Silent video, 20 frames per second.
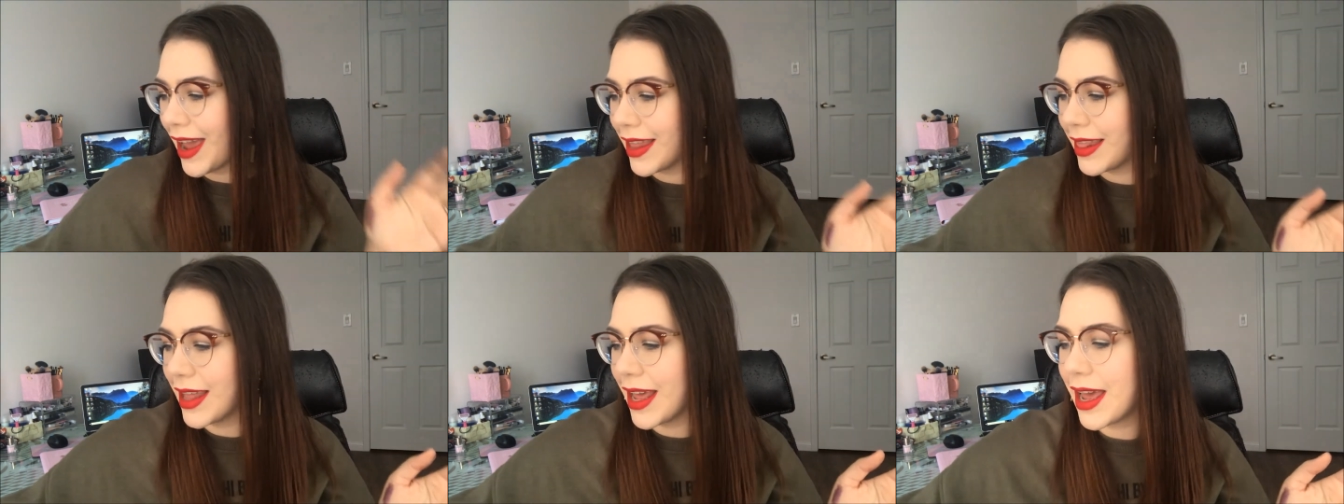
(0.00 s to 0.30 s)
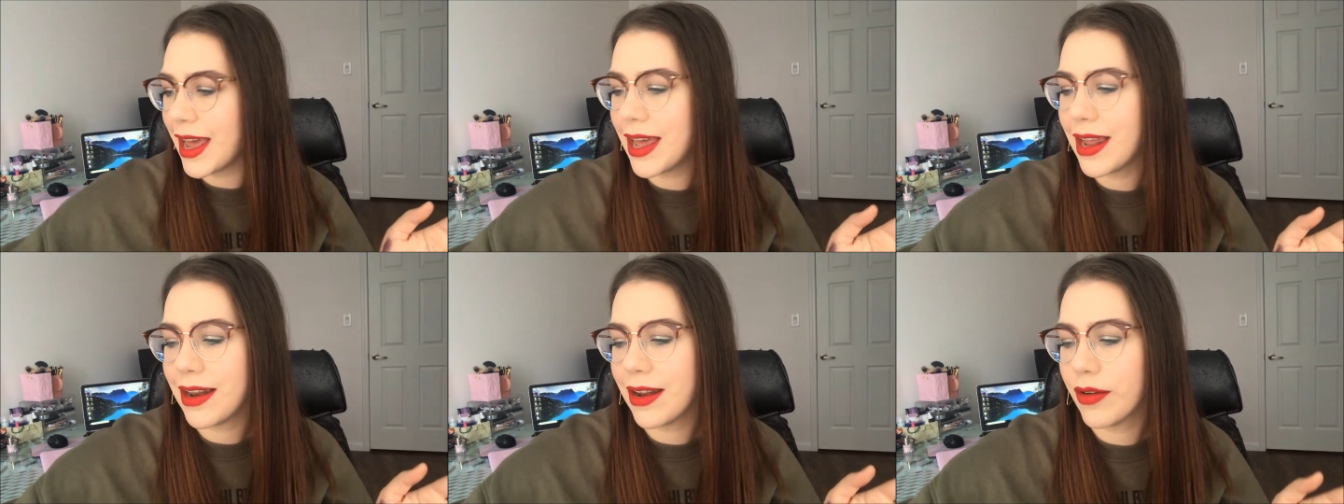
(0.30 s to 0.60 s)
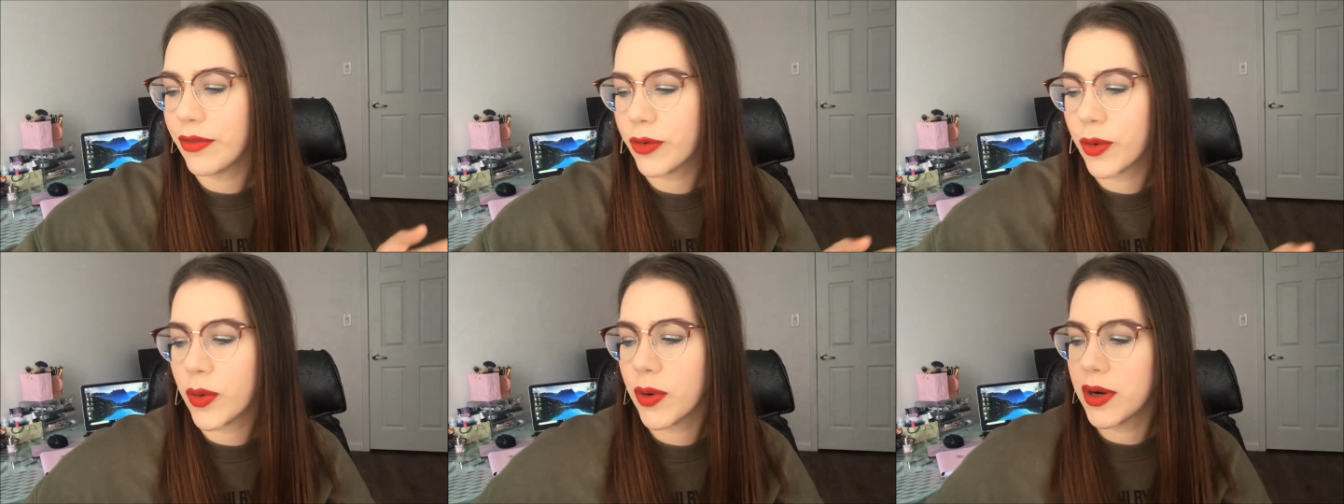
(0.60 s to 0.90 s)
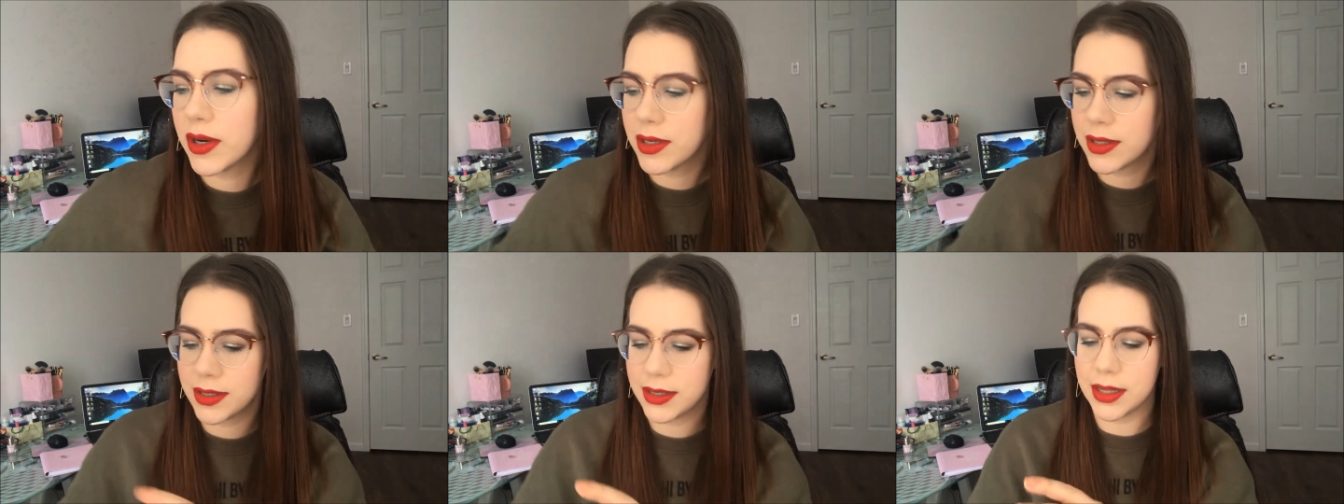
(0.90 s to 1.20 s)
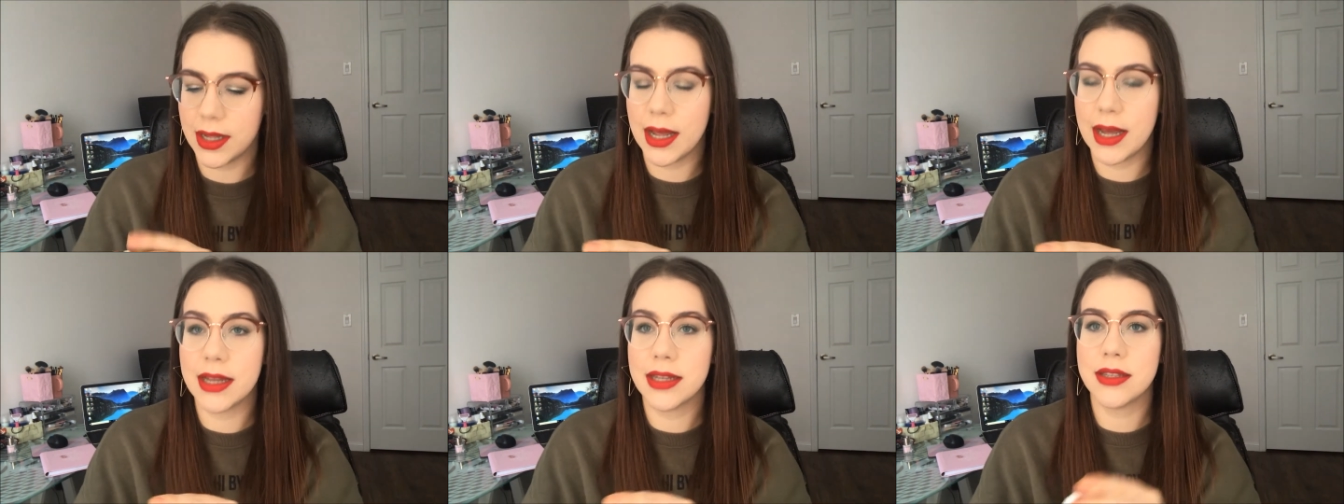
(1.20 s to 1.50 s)
And then, of course,
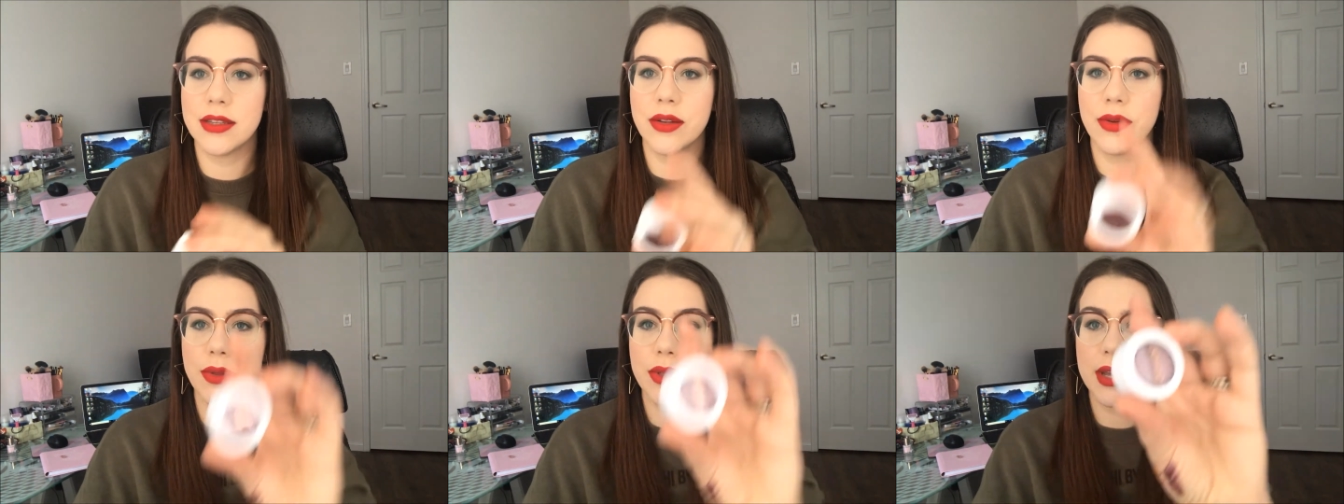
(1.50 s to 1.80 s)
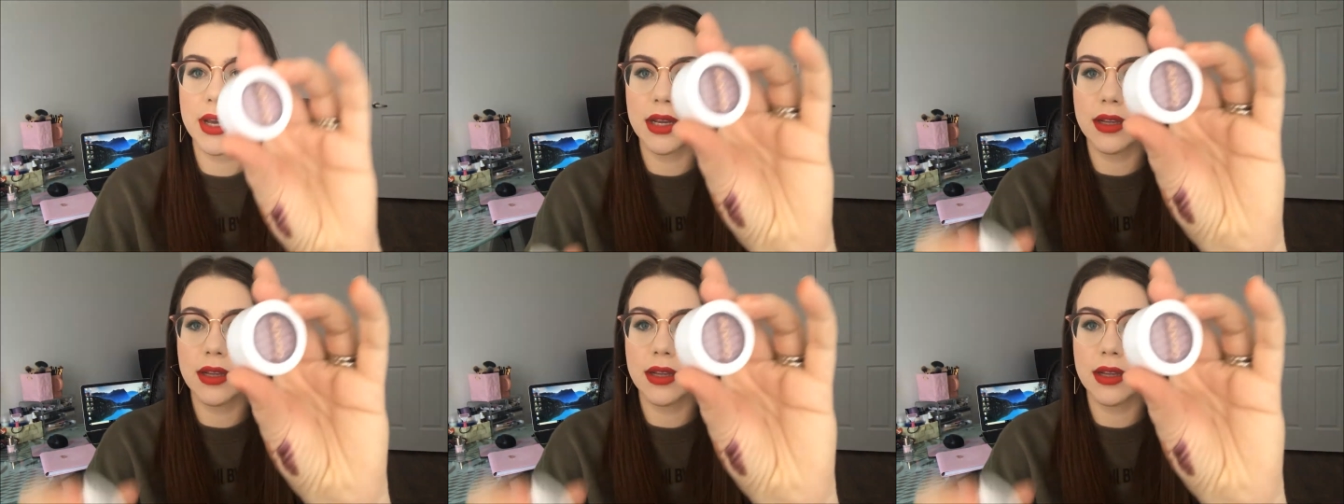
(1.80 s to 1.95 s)
the last two